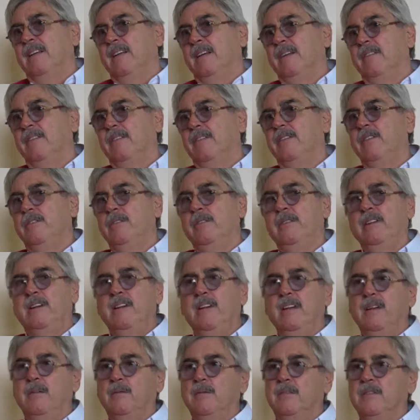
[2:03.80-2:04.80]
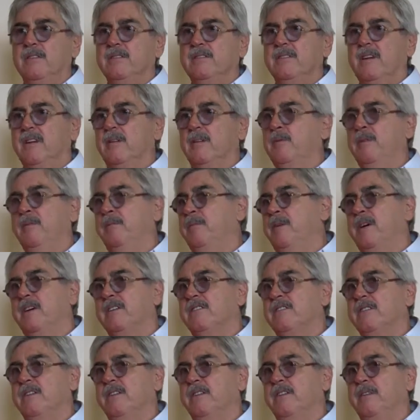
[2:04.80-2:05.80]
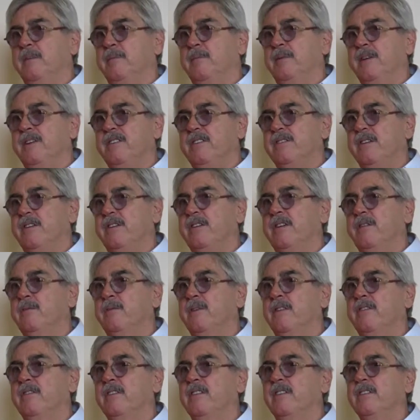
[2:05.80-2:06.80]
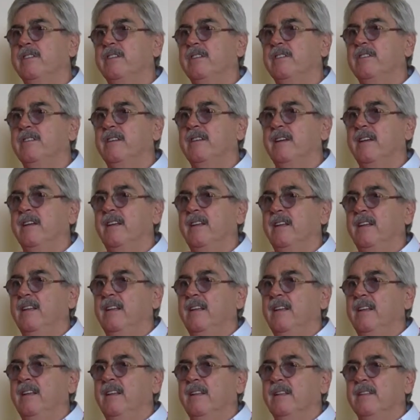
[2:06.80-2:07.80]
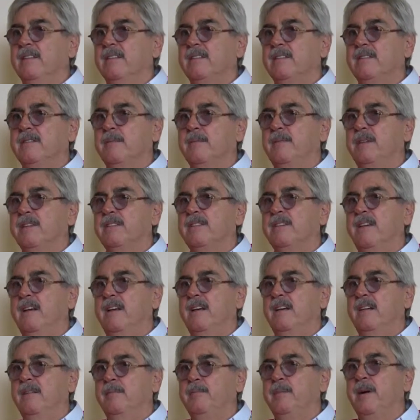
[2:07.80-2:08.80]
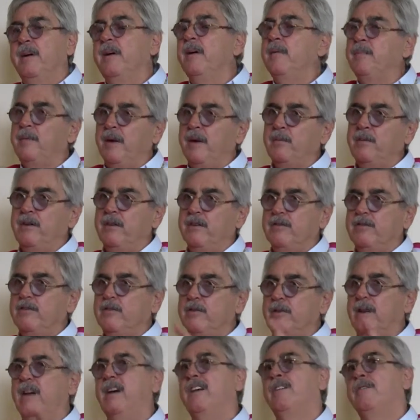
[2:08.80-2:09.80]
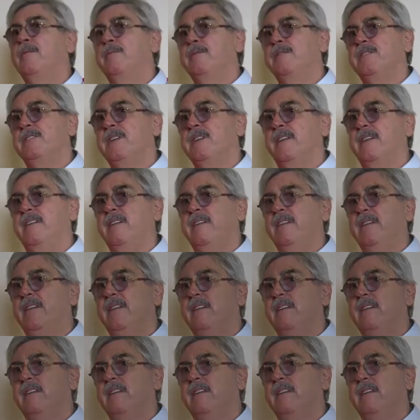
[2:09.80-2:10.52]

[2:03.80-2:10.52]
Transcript: If I knew who the killer was, no, I wouldn't pass it on to the police. I know what I've got to do, don't I? It's as simple as that. But we're not talking 100%,